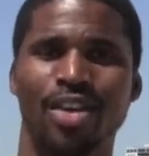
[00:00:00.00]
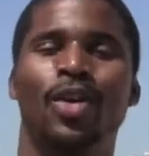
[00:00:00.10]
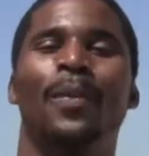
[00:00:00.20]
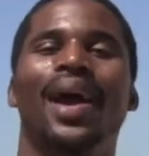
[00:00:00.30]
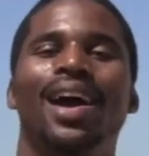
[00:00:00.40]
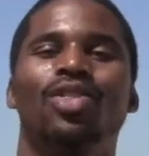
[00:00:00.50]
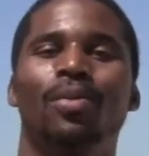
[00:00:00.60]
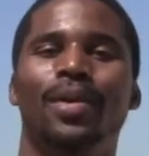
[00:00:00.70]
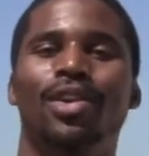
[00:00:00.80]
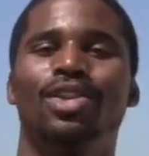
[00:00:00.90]
Your
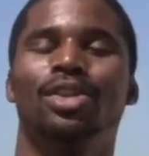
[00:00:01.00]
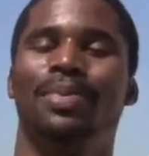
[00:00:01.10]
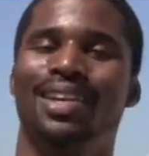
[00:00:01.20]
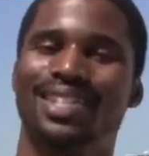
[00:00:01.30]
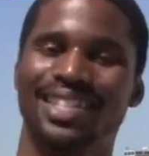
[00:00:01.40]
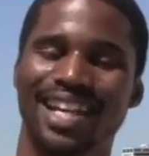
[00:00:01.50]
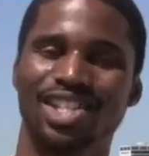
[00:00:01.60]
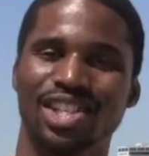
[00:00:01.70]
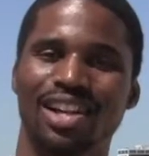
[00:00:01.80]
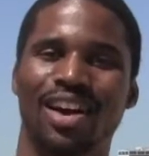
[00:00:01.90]
bathroom mirror should be a
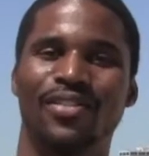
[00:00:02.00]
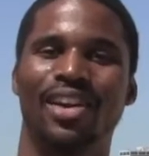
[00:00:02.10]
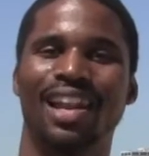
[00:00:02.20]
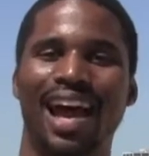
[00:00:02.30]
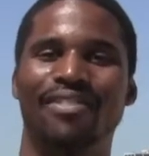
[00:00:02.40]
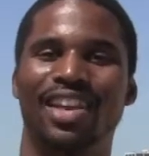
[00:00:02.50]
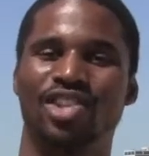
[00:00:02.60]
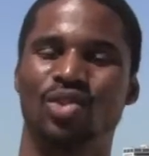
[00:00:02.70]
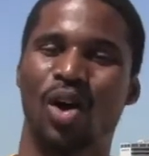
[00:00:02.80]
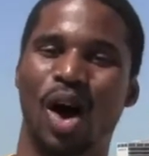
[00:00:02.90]
section of your life
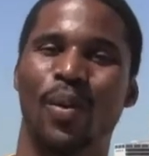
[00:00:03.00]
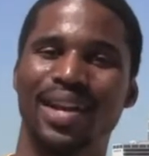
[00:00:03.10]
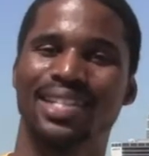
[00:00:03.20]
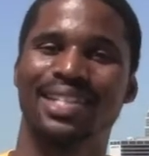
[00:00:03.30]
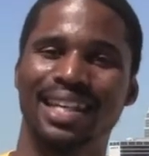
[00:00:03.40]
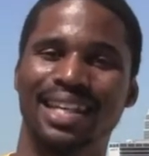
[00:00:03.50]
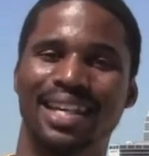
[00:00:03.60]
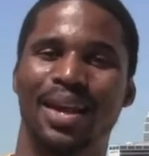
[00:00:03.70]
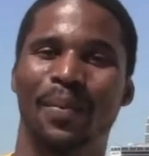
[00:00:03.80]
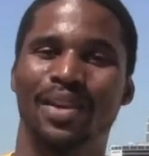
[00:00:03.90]
that you always see
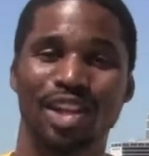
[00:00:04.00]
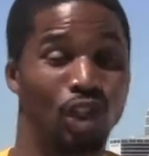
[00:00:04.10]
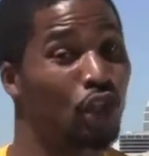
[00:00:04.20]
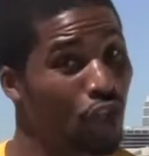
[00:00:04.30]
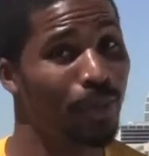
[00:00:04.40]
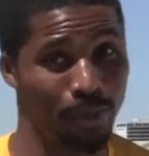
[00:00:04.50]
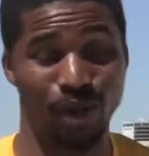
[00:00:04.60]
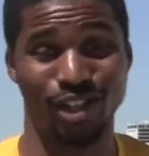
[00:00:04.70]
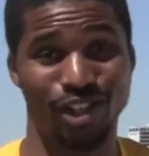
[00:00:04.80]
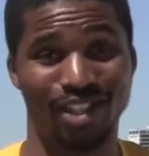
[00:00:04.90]
because you should be
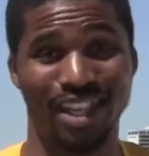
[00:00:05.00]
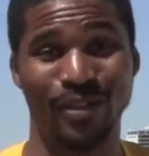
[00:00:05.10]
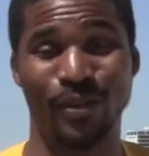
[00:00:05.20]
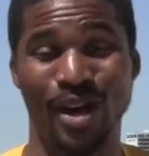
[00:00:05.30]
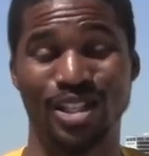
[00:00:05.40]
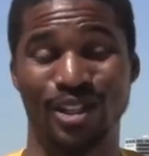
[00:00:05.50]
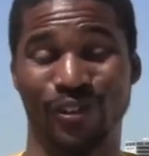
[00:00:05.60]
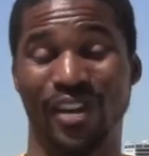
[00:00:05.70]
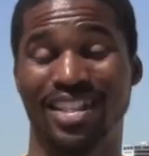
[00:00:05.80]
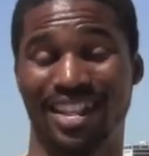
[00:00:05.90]
brushing your teeth and washing your
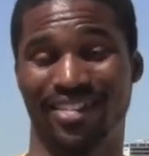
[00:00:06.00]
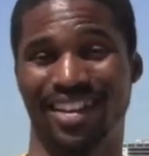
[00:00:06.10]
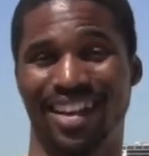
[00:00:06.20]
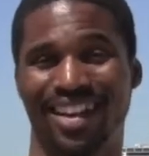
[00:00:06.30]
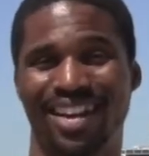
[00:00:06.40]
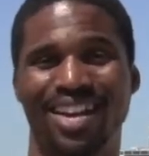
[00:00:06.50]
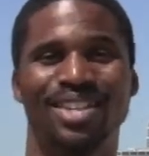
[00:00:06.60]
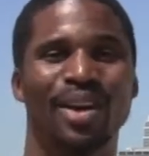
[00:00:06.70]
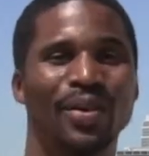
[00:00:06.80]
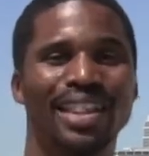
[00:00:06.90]
face every day.
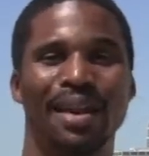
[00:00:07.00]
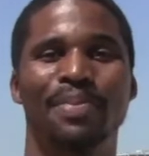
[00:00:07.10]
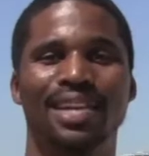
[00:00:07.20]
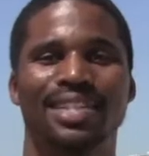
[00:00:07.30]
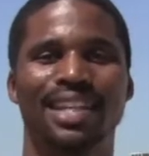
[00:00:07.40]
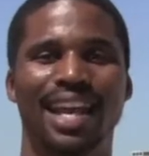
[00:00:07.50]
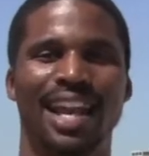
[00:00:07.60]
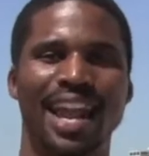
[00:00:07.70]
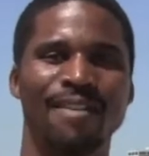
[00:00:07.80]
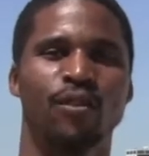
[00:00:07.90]
So with that being
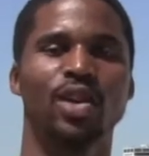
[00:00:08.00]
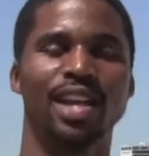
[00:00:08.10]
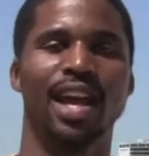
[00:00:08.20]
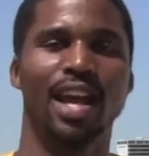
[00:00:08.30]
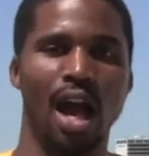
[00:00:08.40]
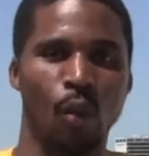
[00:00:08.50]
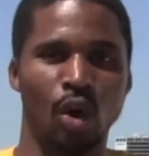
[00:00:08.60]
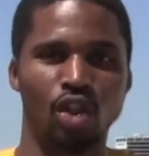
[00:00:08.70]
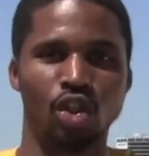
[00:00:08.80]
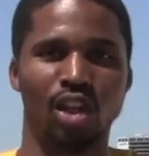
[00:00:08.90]
said, every day I
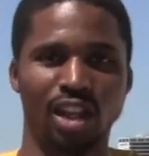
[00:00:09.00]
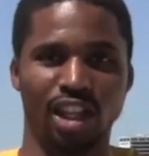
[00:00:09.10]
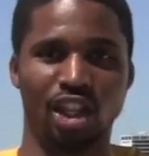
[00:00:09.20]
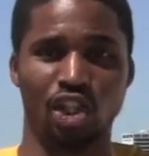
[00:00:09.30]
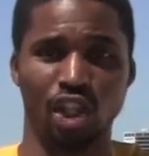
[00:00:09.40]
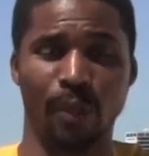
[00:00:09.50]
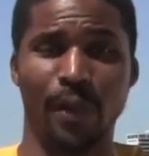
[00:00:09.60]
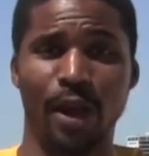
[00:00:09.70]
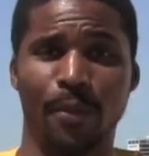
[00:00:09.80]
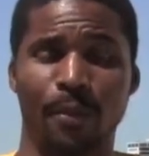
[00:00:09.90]
want you to look at this sheet of
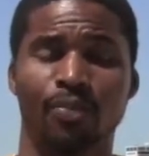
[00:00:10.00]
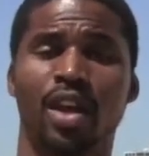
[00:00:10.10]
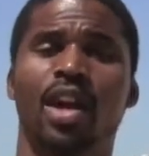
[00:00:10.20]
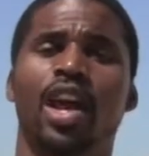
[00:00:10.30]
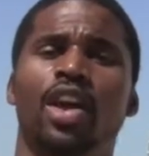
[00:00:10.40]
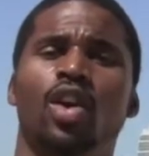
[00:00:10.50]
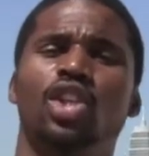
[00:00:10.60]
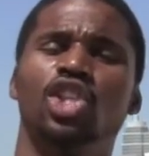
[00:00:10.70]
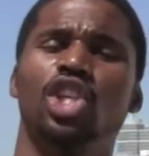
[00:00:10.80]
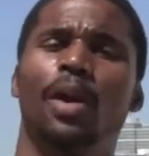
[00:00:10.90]
paper. And on
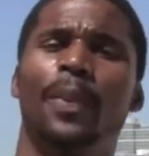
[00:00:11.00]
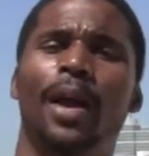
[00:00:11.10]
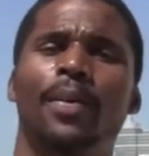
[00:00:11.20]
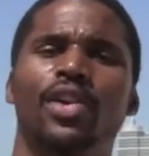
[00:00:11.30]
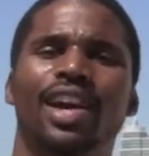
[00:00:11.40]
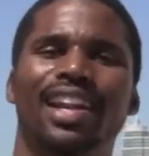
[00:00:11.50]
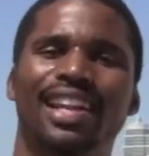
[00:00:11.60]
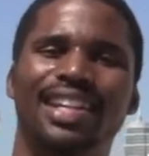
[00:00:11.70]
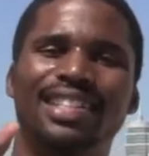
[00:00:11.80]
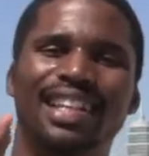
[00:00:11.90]
this sheet of paper, you're going to
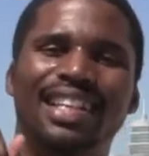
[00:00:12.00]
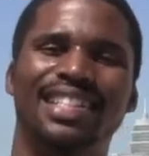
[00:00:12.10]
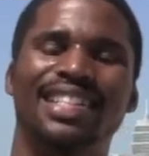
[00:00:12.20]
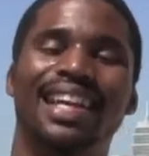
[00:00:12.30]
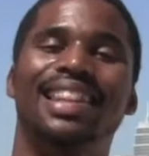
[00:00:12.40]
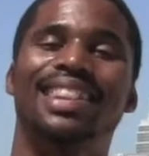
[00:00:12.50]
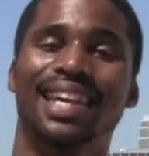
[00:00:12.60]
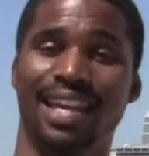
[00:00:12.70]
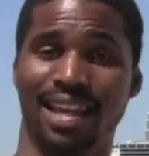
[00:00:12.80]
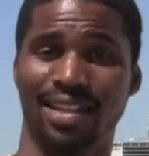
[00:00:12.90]
list at least 10
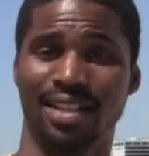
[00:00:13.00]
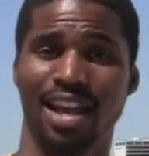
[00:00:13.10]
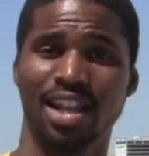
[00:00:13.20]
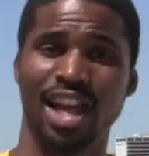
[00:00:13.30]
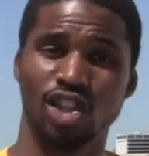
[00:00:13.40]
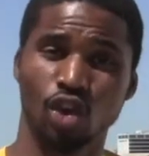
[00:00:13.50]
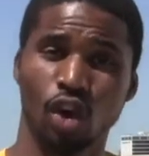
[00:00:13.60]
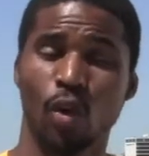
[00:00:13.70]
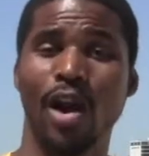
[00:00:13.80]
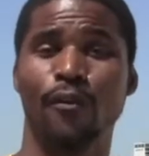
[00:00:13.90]
things that you're
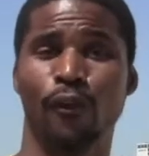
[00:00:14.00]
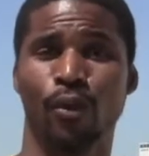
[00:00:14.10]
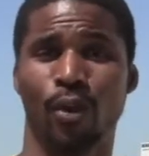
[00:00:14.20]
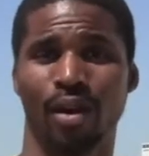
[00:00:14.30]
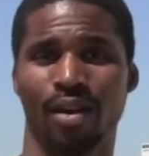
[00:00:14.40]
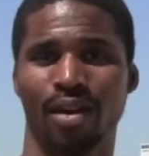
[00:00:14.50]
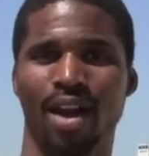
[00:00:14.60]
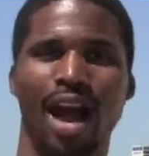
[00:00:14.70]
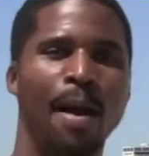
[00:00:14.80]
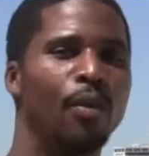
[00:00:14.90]
grateful for.
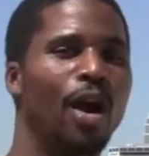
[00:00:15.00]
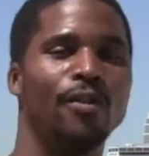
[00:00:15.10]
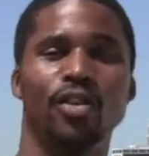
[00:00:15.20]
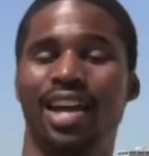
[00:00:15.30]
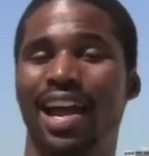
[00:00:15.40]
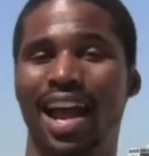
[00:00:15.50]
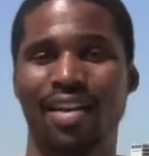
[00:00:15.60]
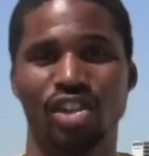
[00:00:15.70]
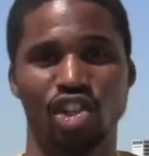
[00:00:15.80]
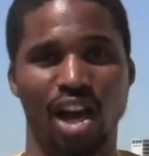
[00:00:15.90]
I'm grateful that I
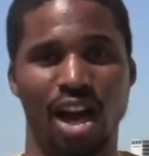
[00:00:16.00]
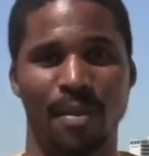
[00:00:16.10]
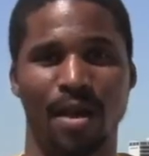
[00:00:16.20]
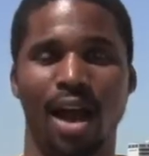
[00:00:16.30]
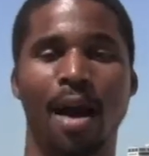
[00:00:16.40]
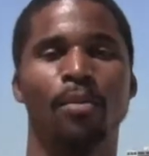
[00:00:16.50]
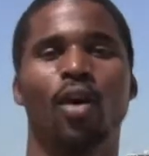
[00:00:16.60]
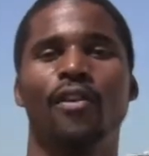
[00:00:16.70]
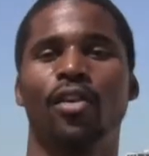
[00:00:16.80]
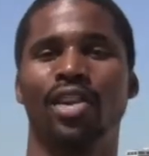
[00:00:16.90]
have a job. I'm
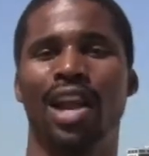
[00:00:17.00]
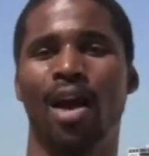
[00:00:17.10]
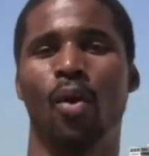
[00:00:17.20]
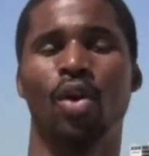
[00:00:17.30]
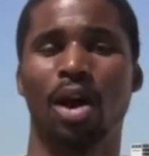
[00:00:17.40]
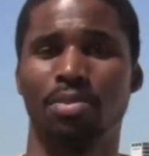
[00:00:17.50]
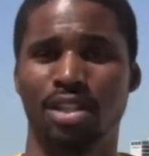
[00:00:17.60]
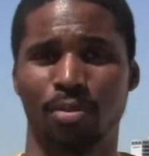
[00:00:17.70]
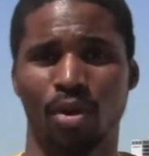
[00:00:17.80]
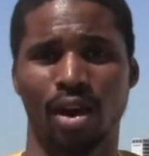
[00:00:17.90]
grateful that I woke up
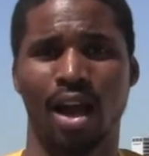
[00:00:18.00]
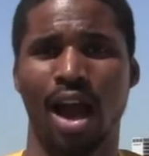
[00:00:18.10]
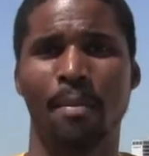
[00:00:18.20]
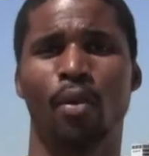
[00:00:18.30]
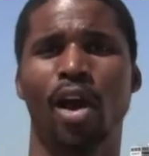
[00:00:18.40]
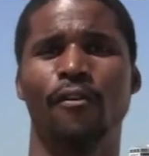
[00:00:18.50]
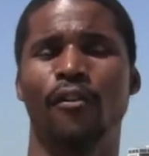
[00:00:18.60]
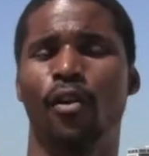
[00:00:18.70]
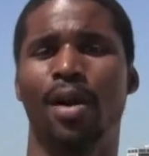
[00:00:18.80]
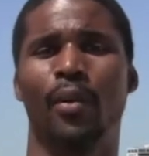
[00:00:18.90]
this morning. I'm grateful
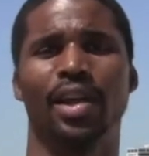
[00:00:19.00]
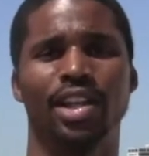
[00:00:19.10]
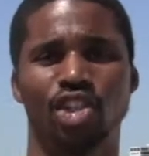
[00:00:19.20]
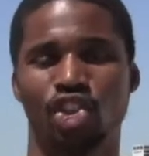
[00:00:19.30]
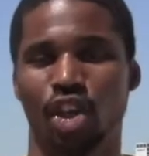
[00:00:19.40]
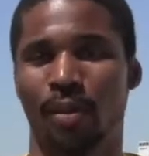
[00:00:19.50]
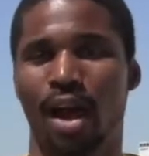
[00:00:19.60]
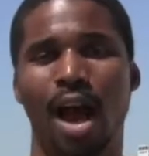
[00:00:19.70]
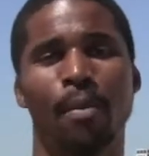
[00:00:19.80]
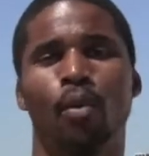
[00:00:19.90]
for my relationship.
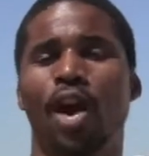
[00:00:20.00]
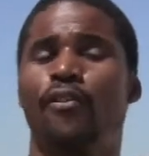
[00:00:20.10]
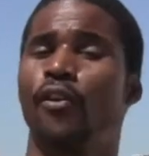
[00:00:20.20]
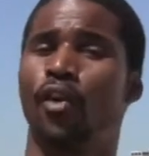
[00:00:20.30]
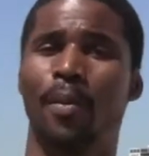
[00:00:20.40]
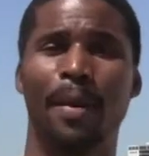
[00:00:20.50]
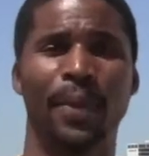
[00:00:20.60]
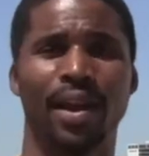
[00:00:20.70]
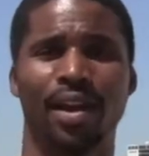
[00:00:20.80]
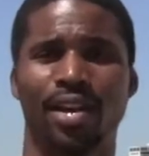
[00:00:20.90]
I'm grateful for my
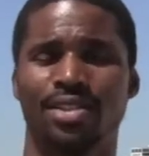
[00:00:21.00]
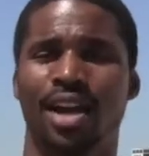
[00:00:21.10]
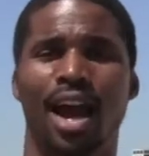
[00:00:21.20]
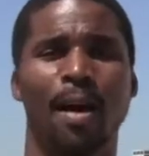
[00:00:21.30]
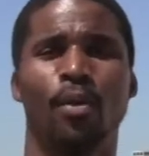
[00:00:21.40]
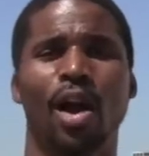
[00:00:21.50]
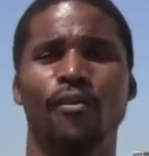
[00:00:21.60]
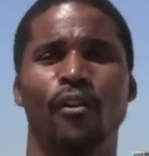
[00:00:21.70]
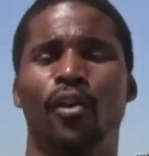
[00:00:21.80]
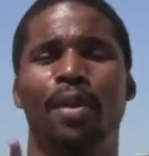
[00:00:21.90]
parents. I'm
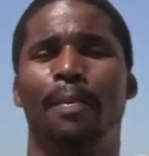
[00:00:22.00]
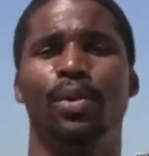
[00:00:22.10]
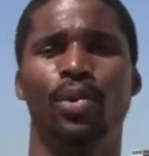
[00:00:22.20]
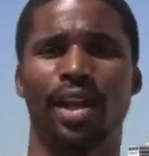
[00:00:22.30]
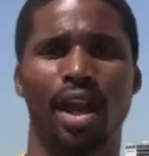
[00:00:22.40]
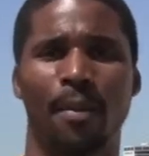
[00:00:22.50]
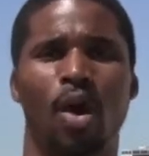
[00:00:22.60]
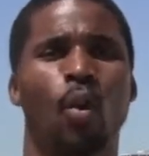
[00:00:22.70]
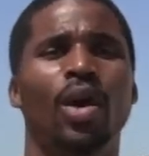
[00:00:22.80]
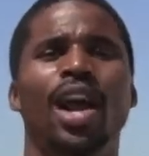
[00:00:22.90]
grateful for my boot camp.
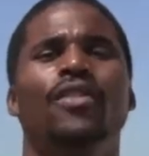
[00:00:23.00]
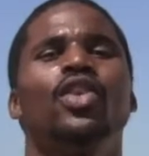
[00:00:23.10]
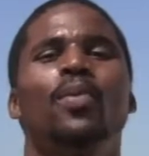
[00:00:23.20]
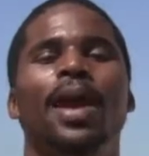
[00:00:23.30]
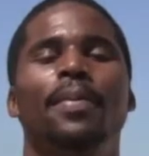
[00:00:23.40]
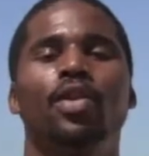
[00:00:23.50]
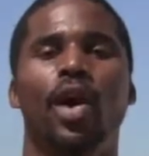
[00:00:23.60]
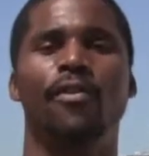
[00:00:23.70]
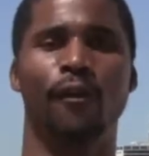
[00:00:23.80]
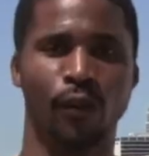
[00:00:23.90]
Whatever you may be
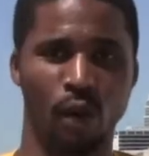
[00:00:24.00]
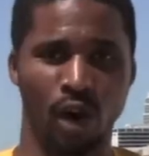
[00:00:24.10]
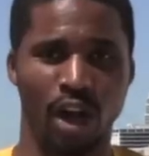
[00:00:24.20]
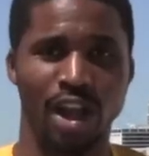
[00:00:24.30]
grateful for,